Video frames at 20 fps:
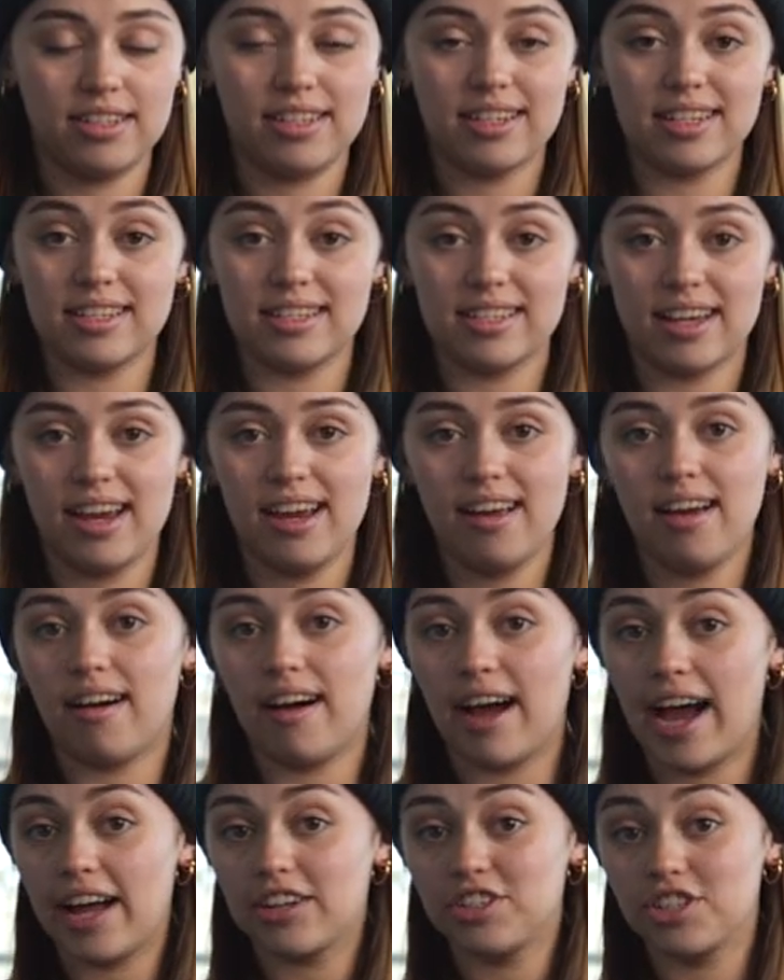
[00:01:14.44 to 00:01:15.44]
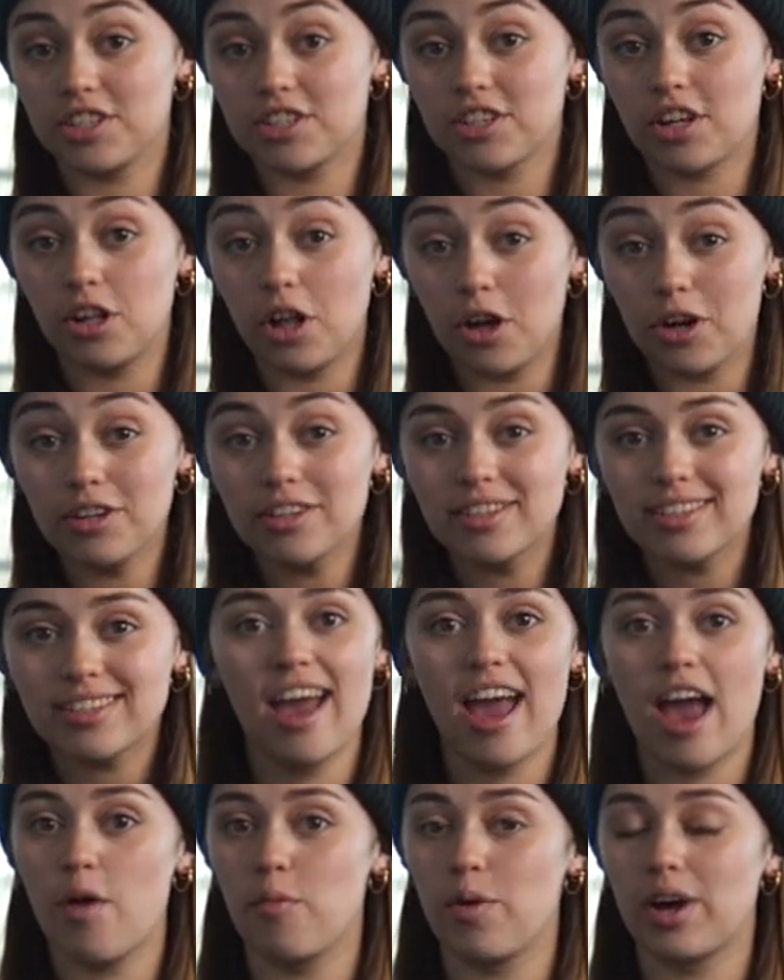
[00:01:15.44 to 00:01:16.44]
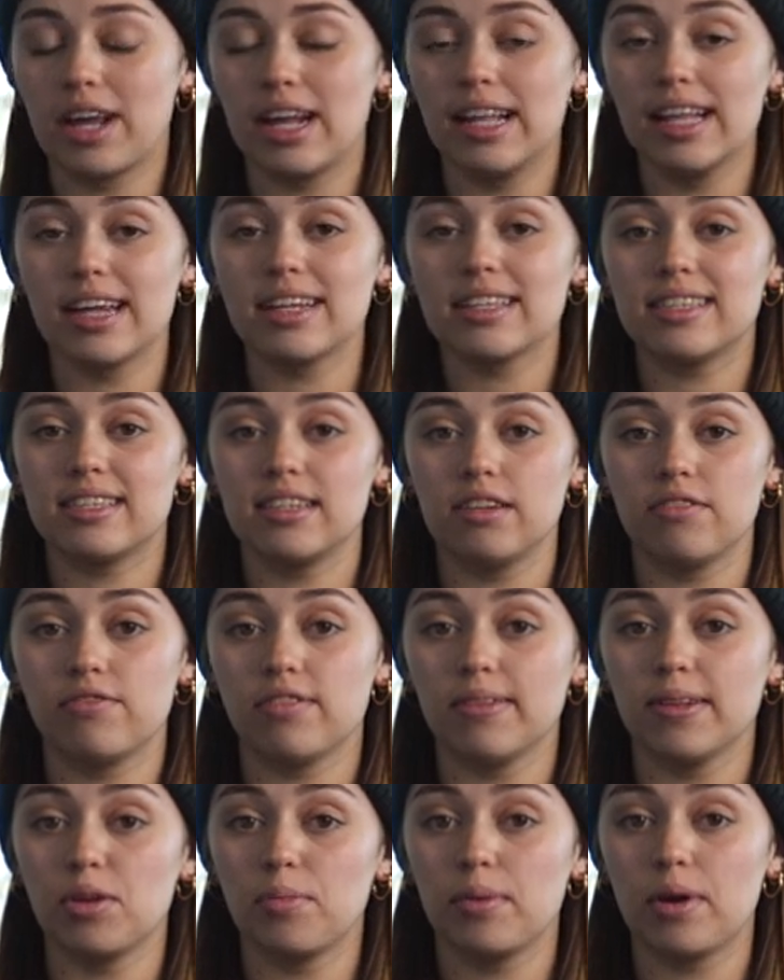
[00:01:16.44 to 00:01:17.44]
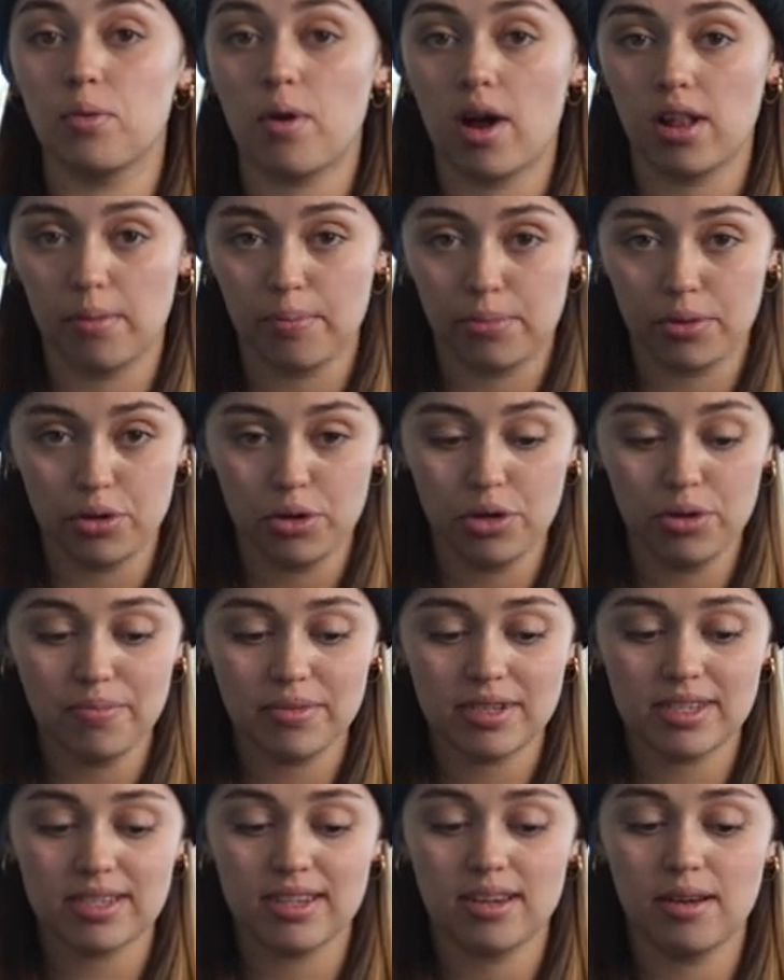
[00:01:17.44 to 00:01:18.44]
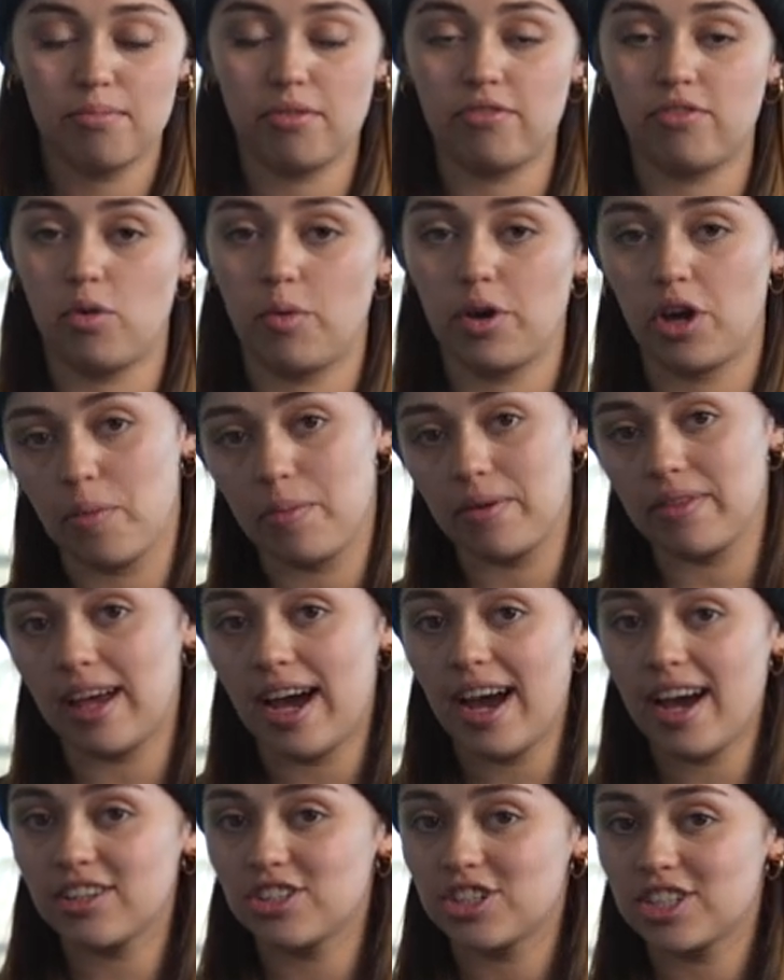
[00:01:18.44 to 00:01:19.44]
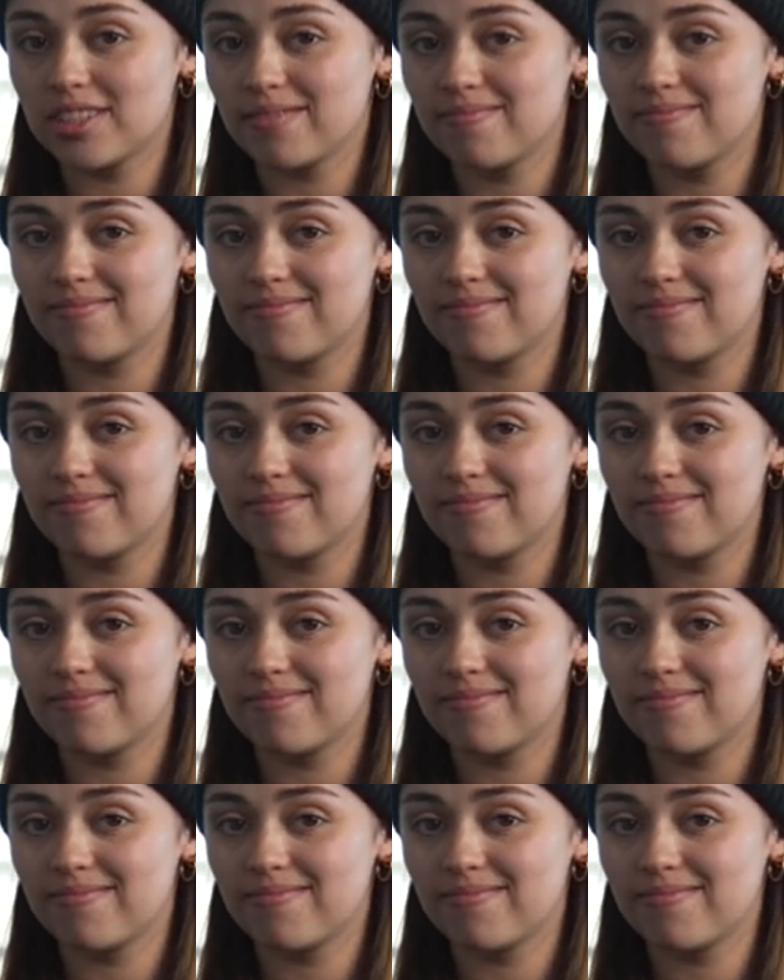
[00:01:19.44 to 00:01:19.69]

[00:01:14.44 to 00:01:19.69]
you can see, our hatch is closed and we're gonna let it sit for a little bit while it blooms before we open the hatch.